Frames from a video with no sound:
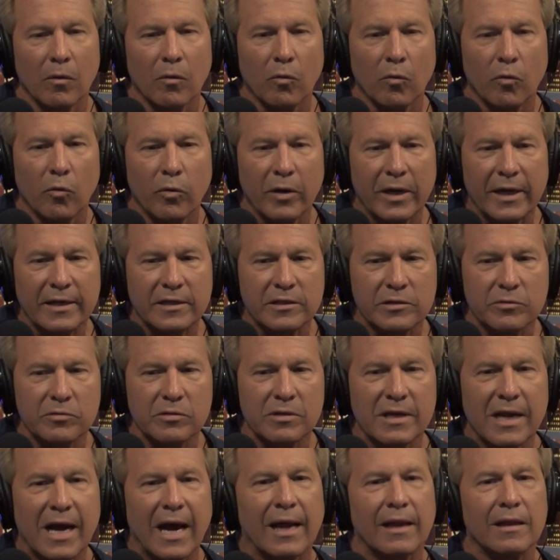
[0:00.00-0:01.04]
we do
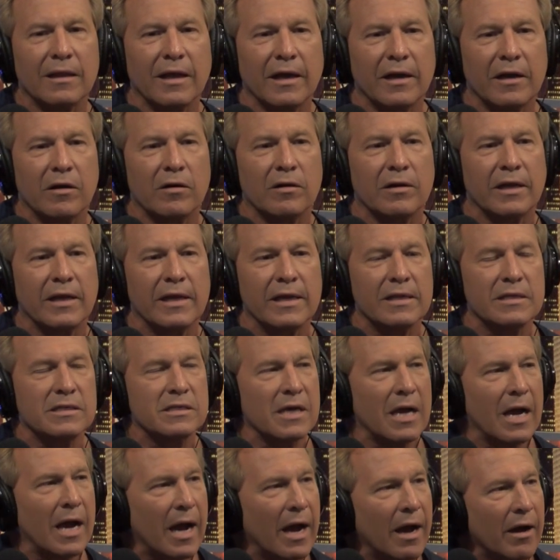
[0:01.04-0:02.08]
not let our kids
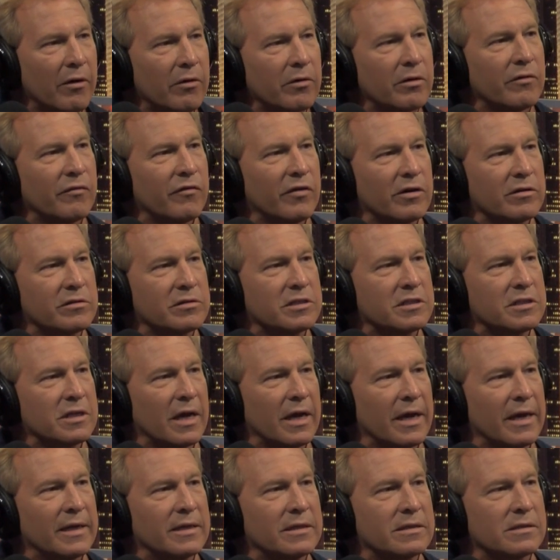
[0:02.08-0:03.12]
out of our
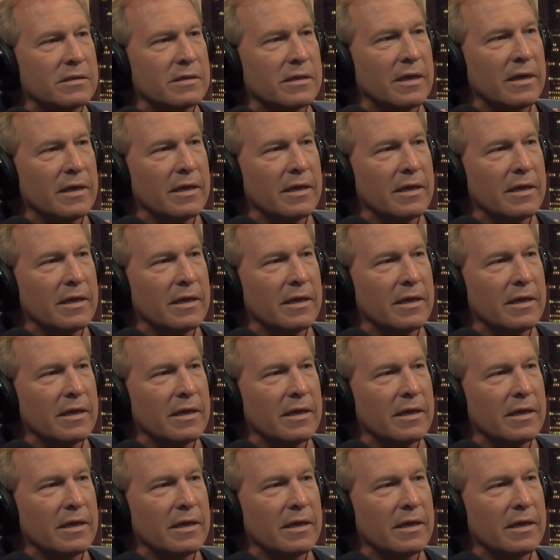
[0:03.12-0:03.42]
sight.